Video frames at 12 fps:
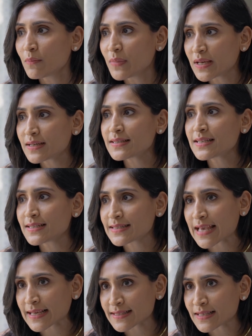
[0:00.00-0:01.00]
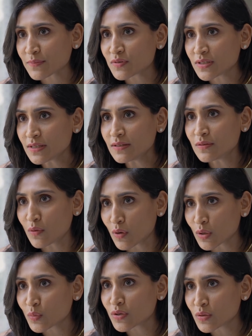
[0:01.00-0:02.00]
because it is accepted
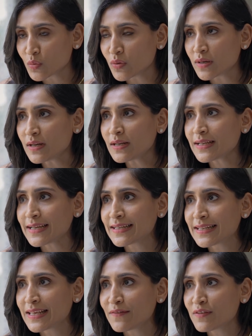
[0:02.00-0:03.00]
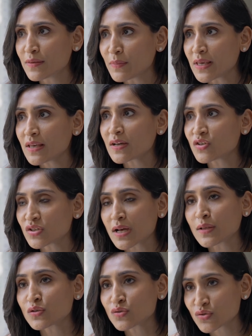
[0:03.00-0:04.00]
all over the world, it gives me a
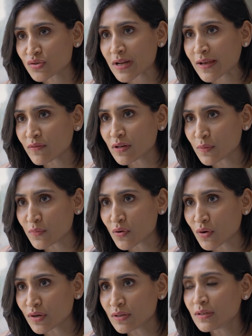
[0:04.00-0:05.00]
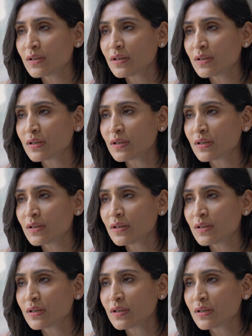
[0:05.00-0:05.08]
chance to travel abroad,